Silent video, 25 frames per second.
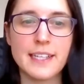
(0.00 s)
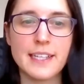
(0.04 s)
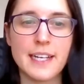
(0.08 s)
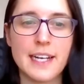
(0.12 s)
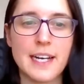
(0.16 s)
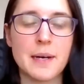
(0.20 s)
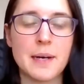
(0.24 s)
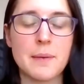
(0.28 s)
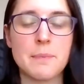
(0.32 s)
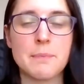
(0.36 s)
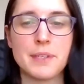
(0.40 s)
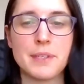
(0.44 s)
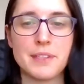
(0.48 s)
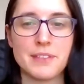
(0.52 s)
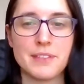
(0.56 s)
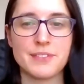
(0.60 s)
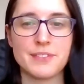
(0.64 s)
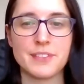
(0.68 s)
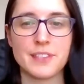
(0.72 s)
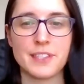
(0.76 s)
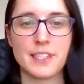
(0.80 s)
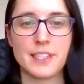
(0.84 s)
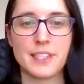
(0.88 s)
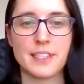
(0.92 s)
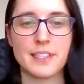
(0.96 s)
Um, but
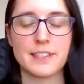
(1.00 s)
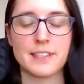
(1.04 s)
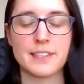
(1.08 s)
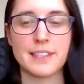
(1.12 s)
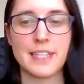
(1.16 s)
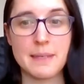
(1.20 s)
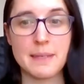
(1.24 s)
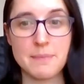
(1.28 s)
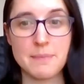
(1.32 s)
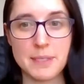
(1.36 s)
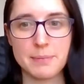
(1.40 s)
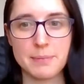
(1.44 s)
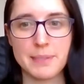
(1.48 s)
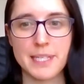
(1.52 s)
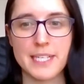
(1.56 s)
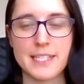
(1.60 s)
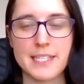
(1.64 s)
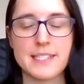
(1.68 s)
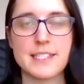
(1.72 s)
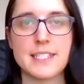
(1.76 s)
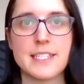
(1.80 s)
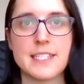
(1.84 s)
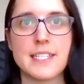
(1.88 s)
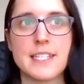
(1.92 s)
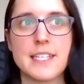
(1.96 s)
for
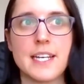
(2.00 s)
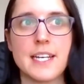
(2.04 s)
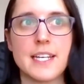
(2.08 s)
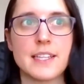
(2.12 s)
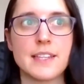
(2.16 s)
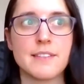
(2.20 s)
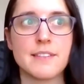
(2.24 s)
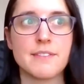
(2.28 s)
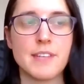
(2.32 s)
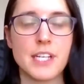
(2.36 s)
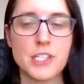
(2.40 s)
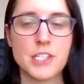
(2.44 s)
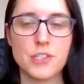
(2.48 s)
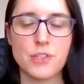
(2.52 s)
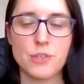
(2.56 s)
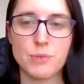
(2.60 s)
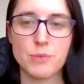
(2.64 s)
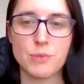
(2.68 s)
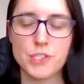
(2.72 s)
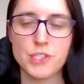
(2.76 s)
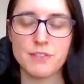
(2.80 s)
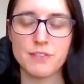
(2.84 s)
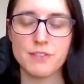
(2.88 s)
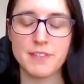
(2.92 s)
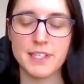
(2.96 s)
labiaplasty and the vaginal
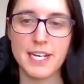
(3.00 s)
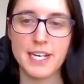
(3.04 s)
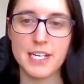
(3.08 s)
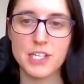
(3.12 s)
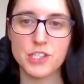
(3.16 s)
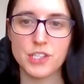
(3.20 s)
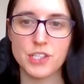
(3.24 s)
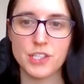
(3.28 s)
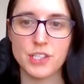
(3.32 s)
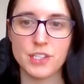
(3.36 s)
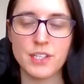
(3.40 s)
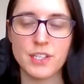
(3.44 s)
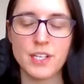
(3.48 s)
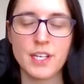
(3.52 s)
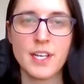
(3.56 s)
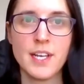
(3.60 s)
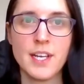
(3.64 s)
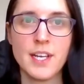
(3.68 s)
rejuvenation